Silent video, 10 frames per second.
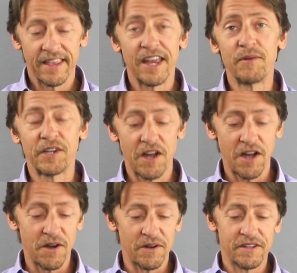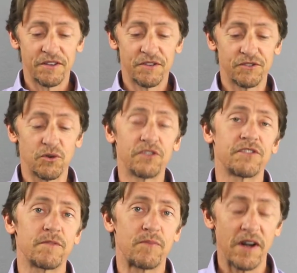Here we go.
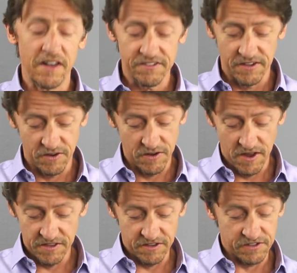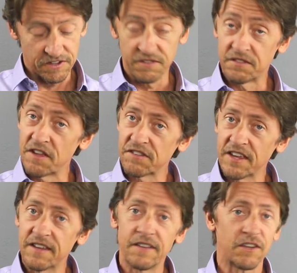Sorcerers Apprentice. This is
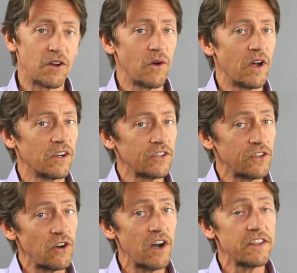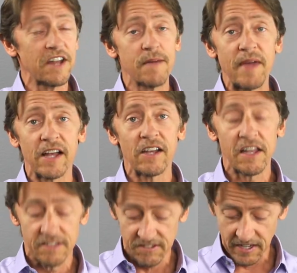Disney, Atari did not make a
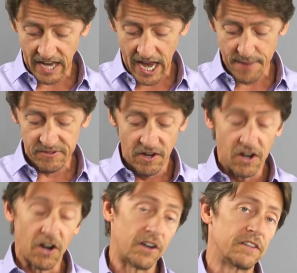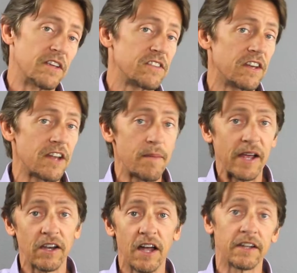lot of Disney games, or Disney did not
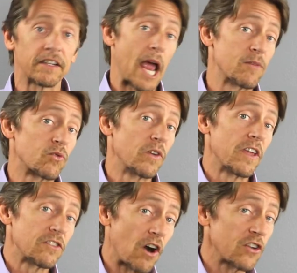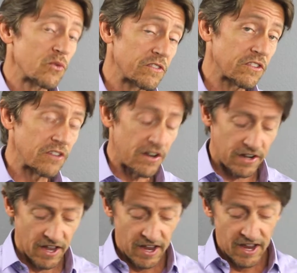make a lot of games for the Atari
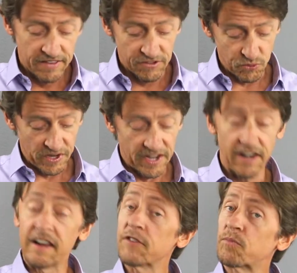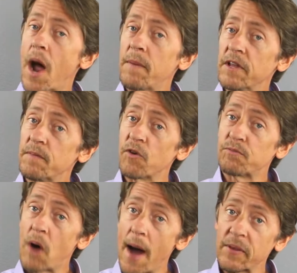2600. This one here is probably the most
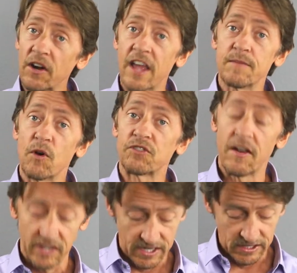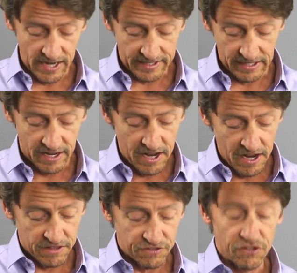popular and the most heavily collected.
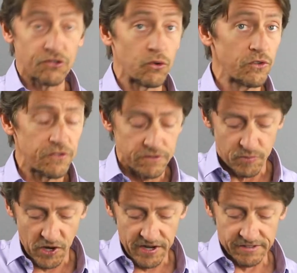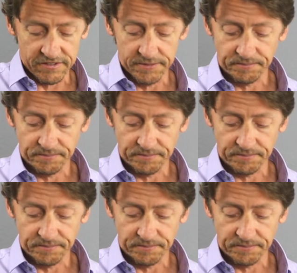This is Sorcerer's Apprentice.